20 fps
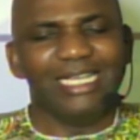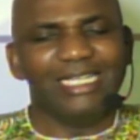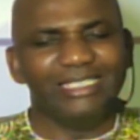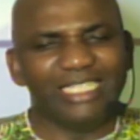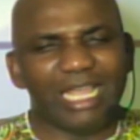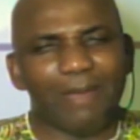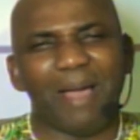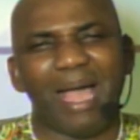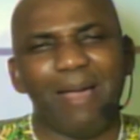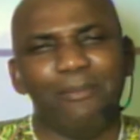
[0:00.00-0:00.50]

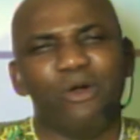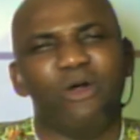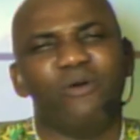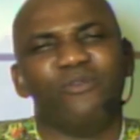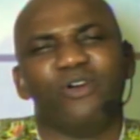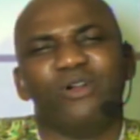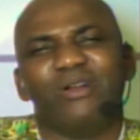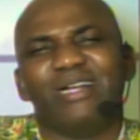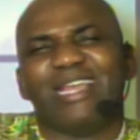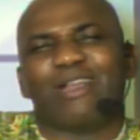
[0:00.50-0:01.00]
the Bible
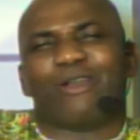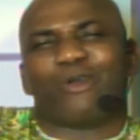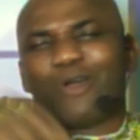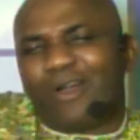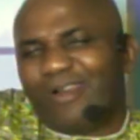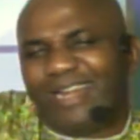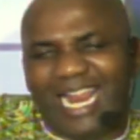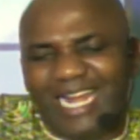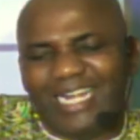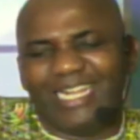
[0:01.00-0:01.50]
even
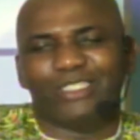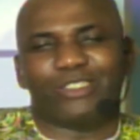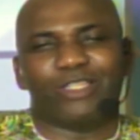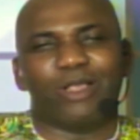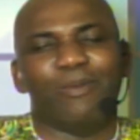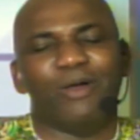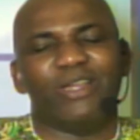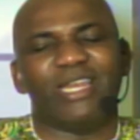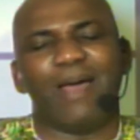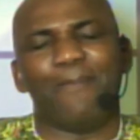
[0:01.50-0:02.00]
recorded in
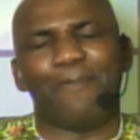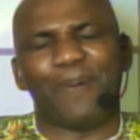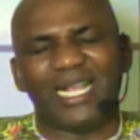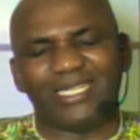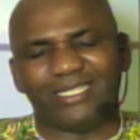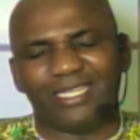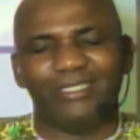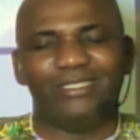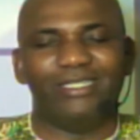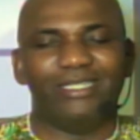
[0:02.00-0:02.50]
some other
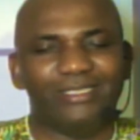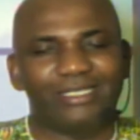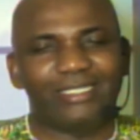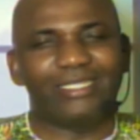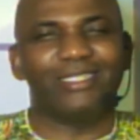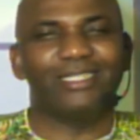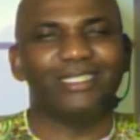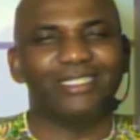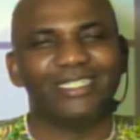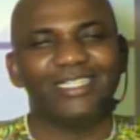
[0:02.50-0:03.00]
passages
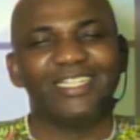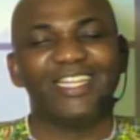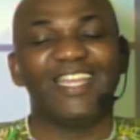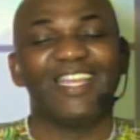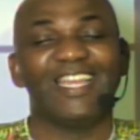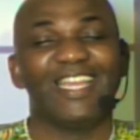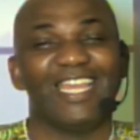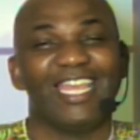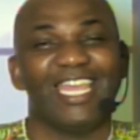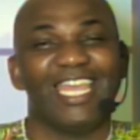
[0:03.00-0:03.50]

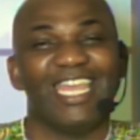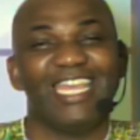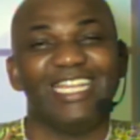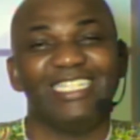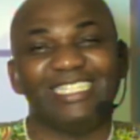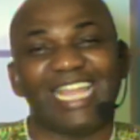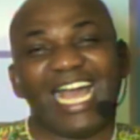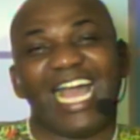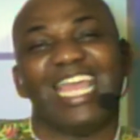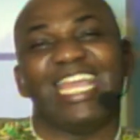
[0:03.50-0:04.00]

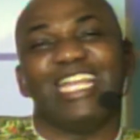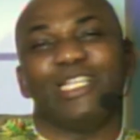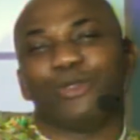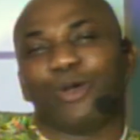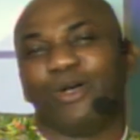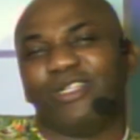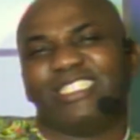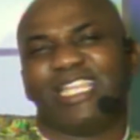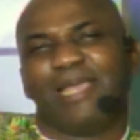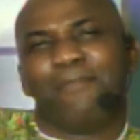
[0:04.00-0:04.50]
that it
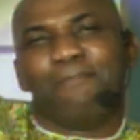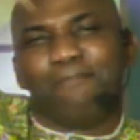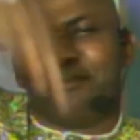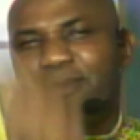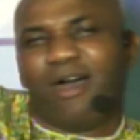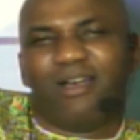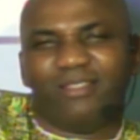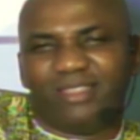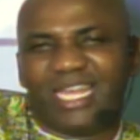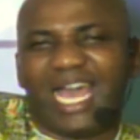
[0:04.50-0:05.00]
was the
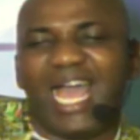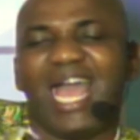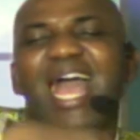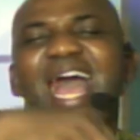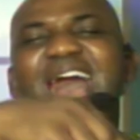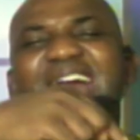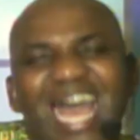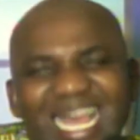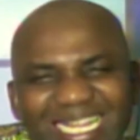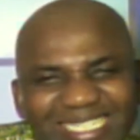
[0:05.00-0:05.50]
mother
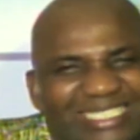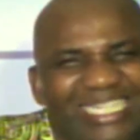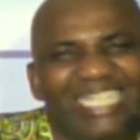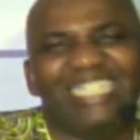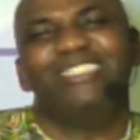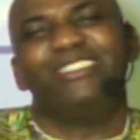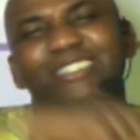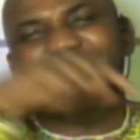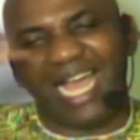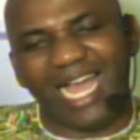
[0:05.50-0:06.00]
and
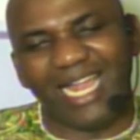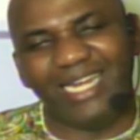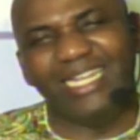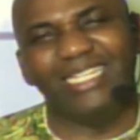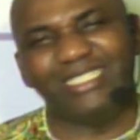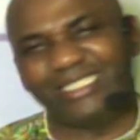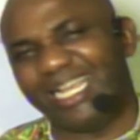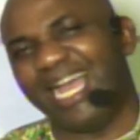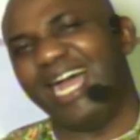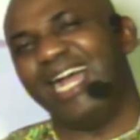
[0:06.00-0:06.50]
the
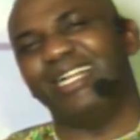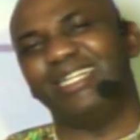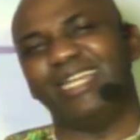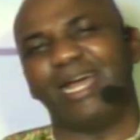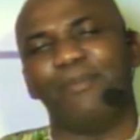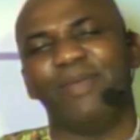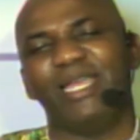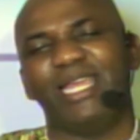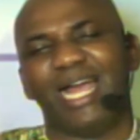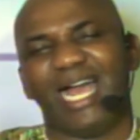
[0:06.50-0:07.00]
child,
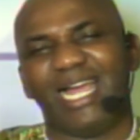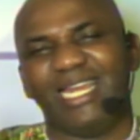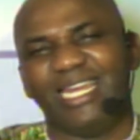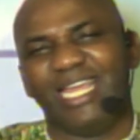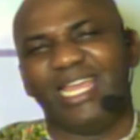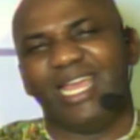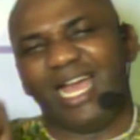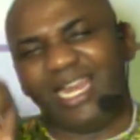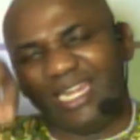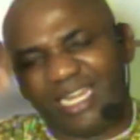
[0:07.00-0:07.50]

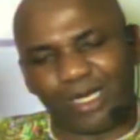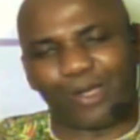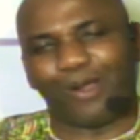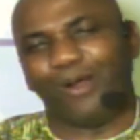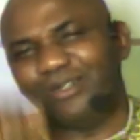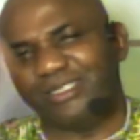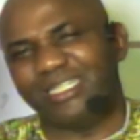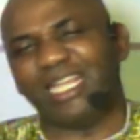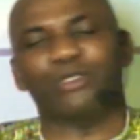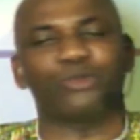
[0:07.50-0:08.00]
and the
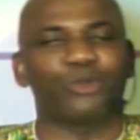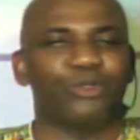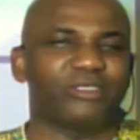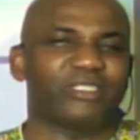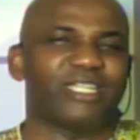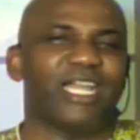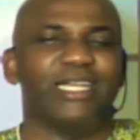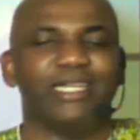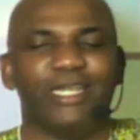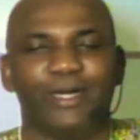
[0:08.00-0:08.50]
cult that was
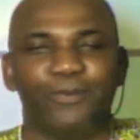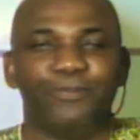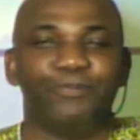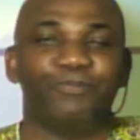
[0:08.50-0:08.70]
tied down.